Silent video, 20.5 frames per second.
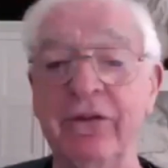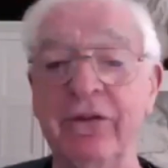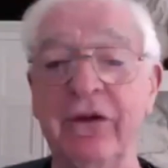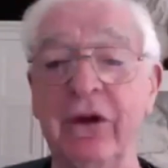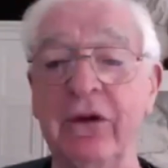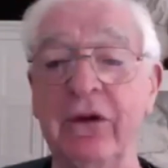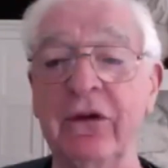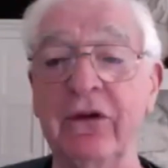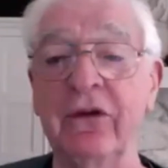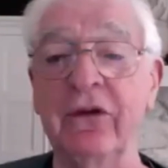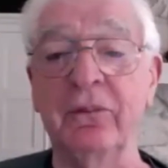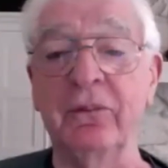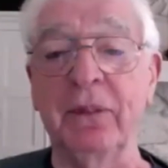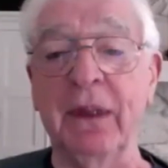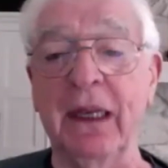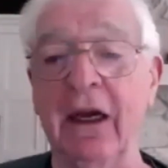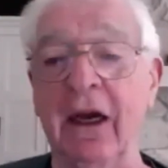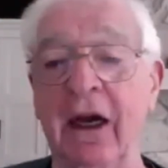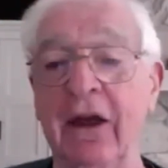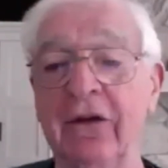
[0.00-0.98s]
students,
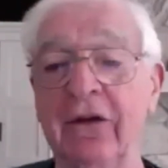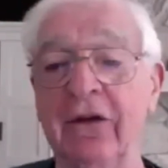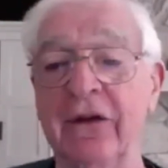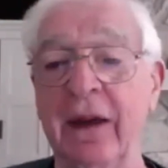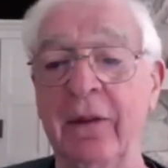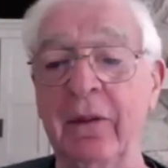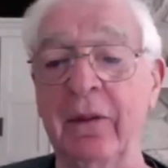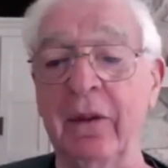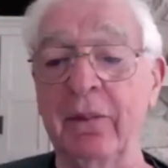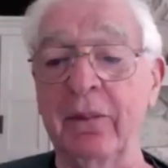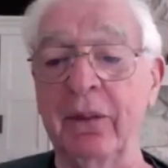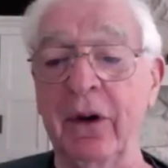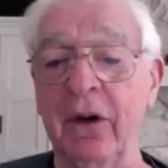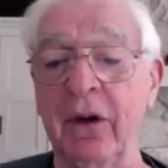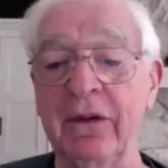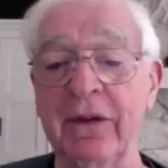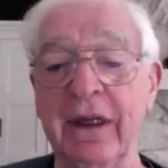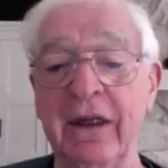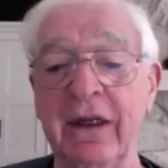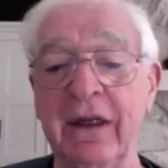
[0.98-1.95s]
because they were
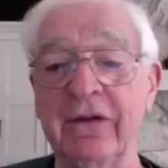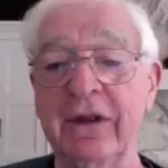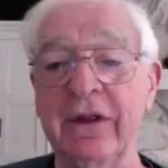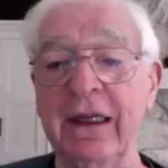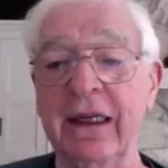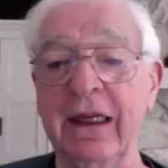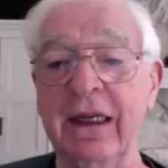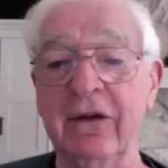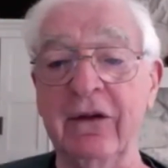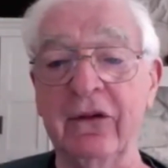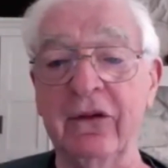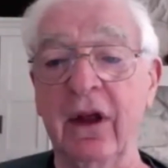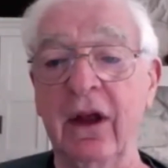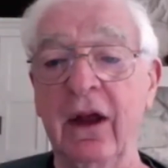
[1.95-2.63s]
protesting,